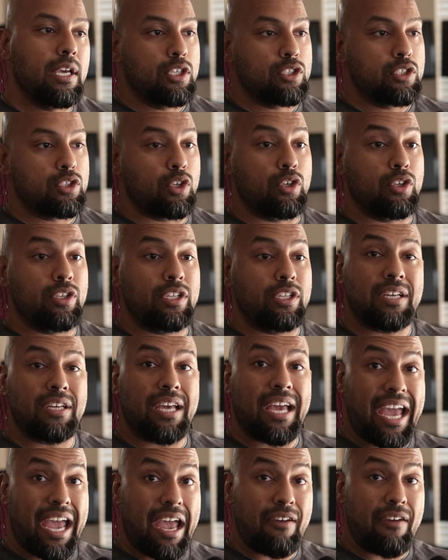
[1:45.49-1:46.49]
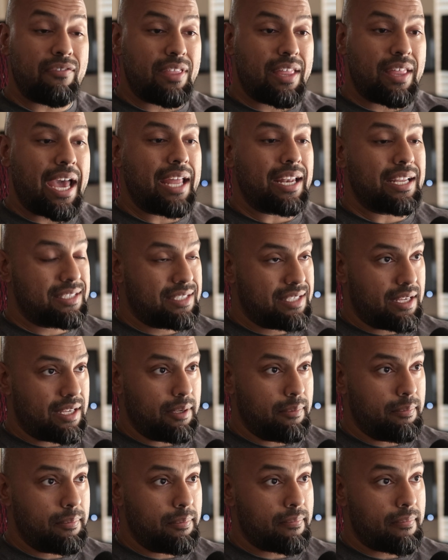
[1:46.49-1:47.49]
So you need to have that set
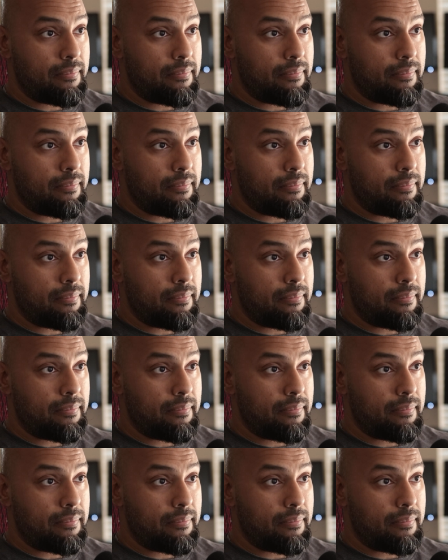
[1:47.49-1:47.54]
up.